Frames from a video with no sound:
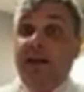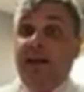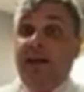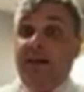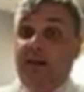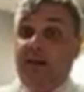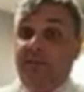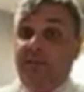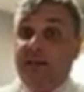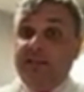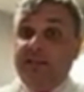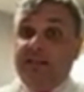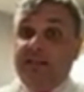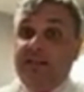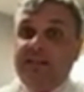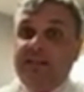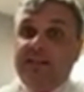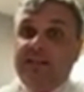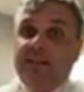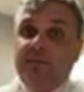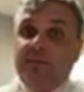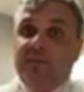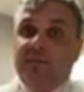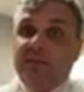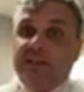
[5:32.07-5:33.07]
And if that's
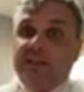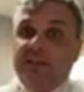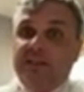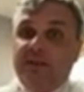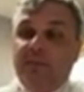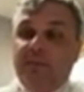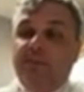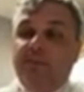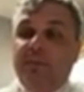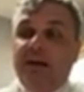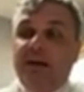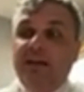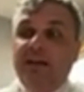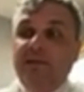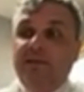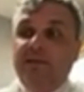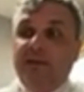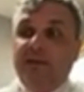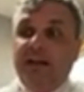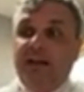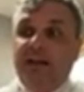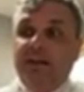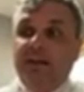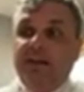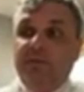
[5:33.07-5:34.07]
16% body
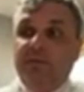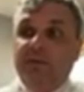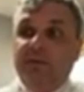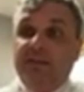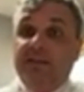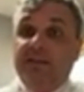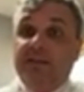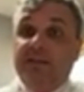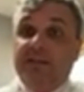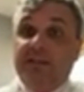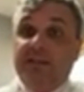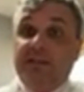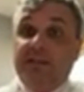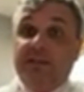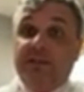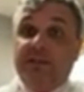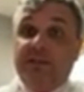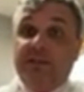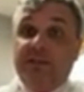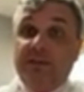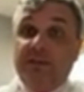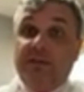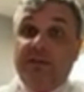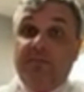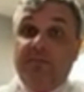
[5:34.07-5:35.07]
fat, that means
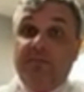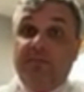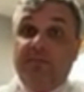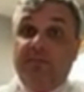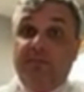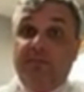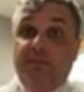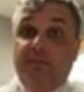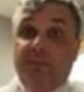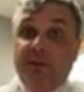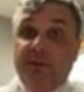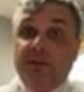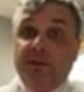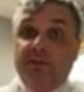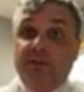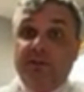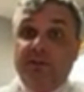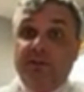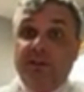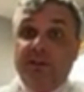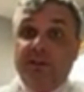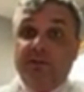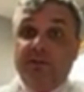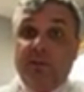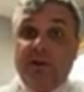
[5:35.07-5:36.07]
16%
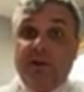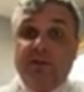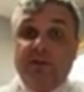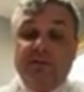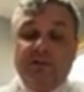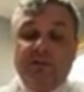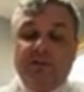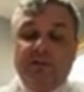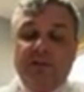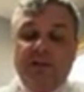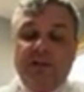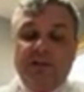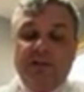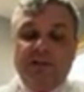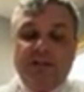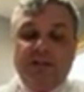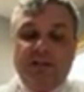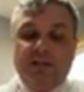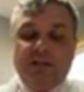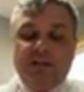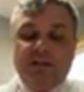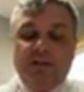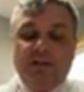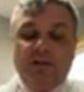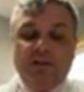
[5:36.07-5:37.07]
muscle as well
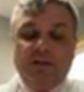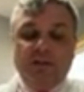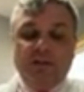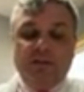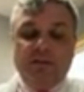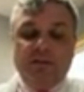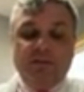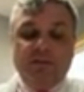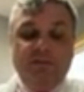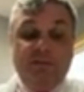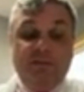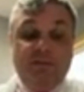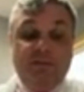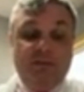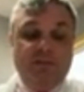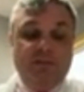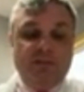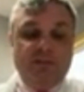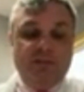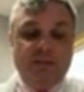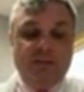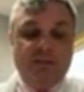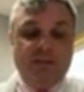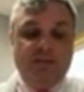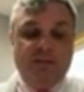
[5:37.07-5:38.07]
as loss,
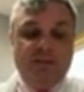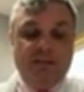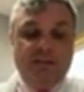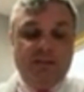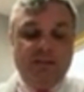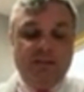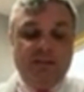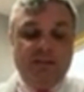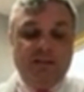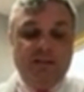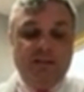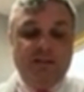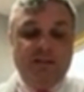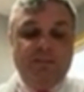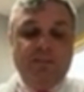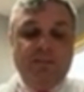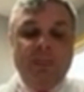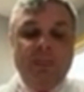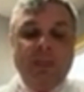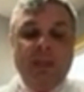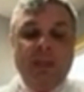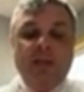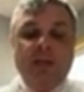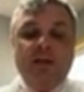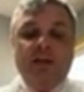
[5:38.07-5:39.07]
50% of that
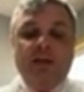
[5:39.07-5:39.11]
16.